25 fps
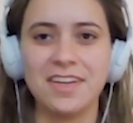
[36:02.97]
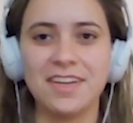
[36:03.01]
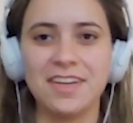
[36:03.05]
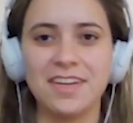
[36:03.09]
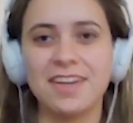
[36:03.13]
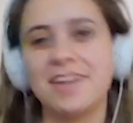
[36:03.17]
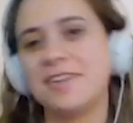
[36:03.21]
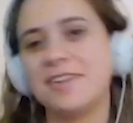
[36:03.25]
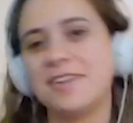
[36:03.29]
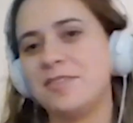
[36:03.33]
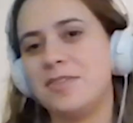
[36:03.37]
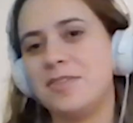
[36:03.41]

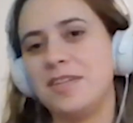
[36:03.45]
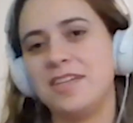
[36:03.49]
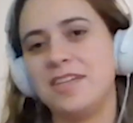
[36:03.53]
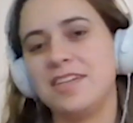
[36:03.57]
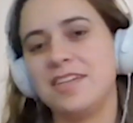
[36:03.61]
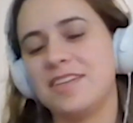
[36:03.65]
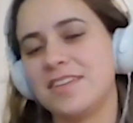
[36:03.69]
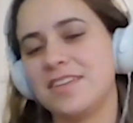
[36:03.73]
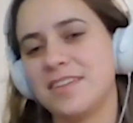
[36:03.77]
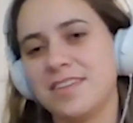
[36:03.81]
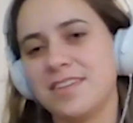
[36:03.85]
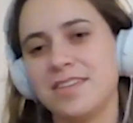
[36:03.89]
And I
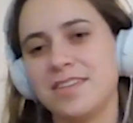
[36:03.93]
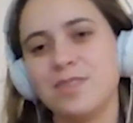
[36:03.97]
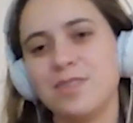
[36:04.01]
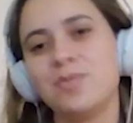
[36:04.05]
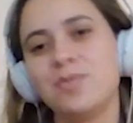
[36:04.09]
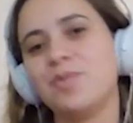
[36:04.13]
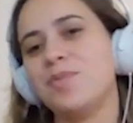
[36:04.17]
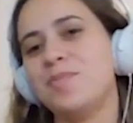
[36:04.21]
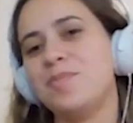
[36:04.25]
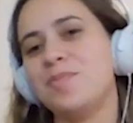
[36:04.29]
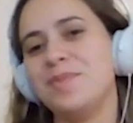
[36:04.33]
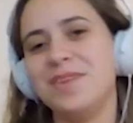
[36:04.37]
think
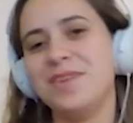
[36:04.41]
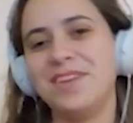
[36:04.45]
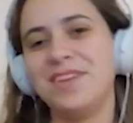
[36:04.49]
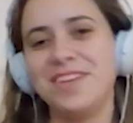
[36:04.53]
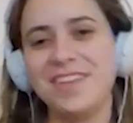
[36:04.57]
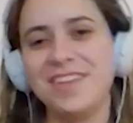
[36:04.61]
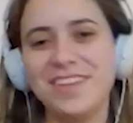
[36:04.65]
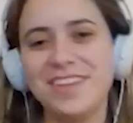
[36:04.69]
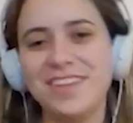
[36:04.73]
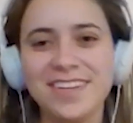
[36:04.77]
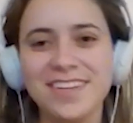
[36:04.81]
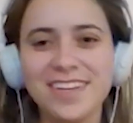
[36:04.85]
it will
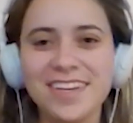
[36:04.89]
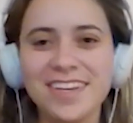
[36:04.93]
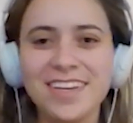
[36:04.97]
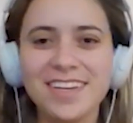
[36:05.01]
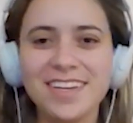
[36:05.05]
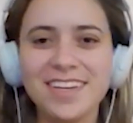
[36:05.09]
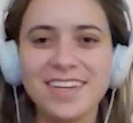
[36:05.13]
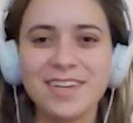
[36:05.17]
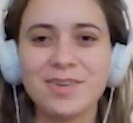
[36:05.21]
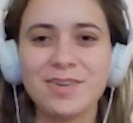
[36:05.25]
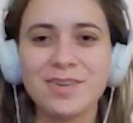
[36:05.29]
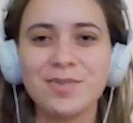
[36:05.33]
be
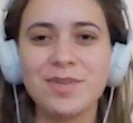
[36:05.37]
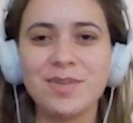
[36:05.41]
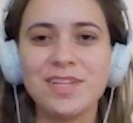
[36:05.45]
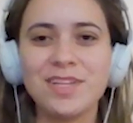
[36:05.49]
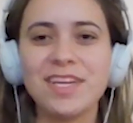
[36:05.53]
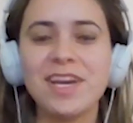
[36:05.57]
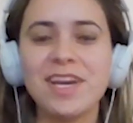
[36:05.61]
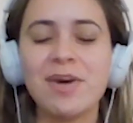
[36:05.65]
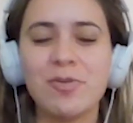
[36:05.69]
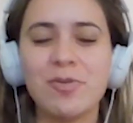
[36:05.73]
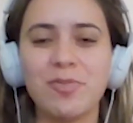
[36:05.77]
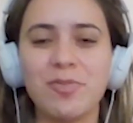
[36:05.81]

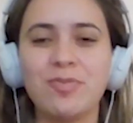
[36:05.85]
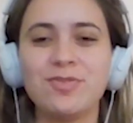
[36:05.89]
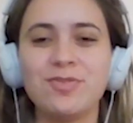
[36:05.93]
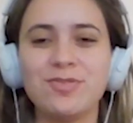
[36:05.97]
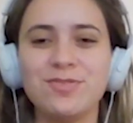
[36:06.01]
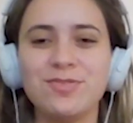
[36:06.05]
really helpful.